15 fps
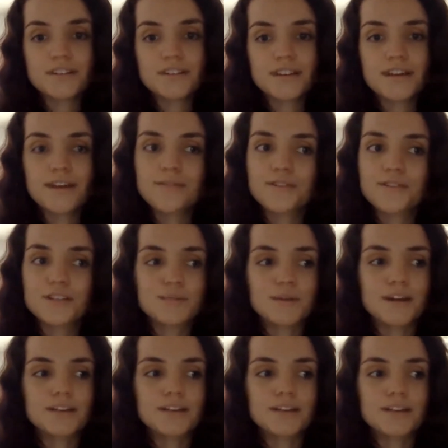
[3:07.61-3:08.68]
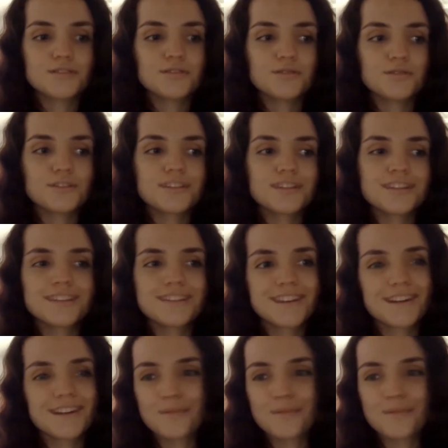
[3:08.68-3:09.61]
I never expected to study